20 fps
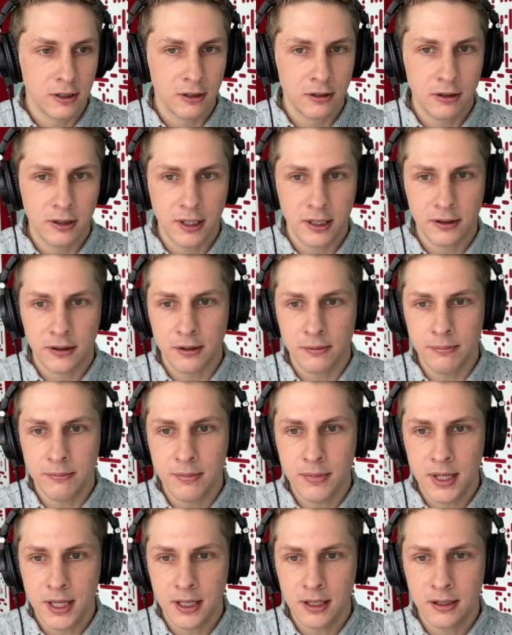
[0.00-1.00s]
click the
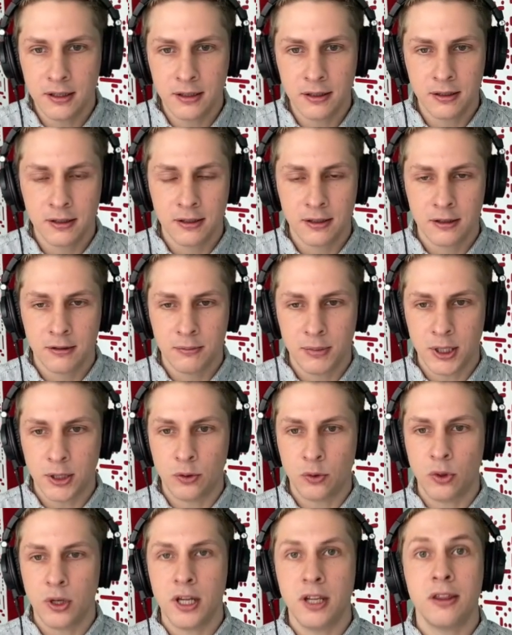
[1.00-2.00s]
mid
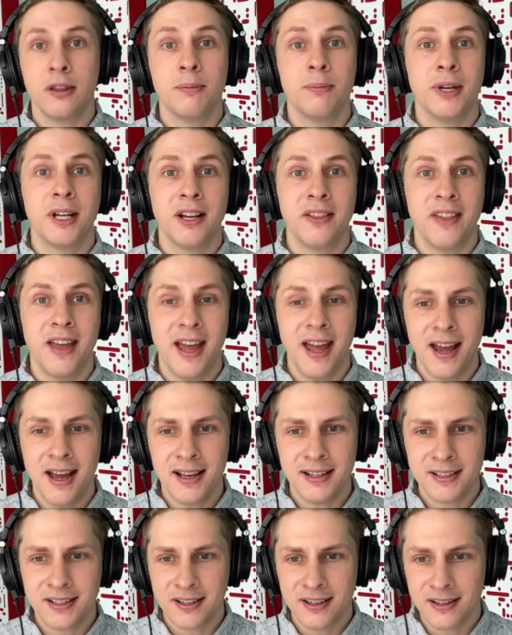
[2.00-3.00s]
between the bid and the
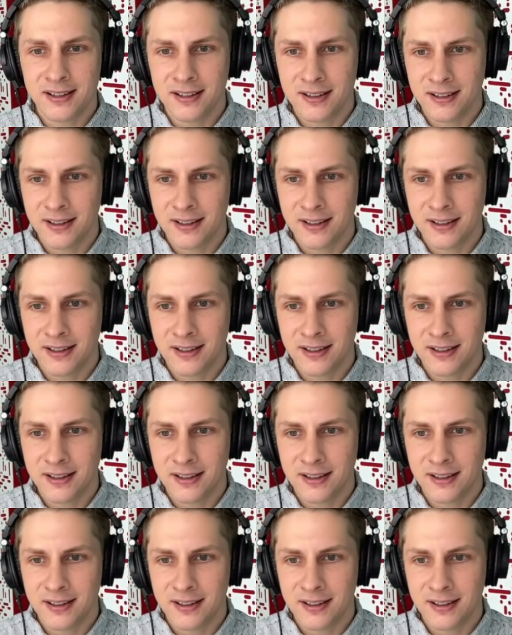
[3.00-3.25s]
ask,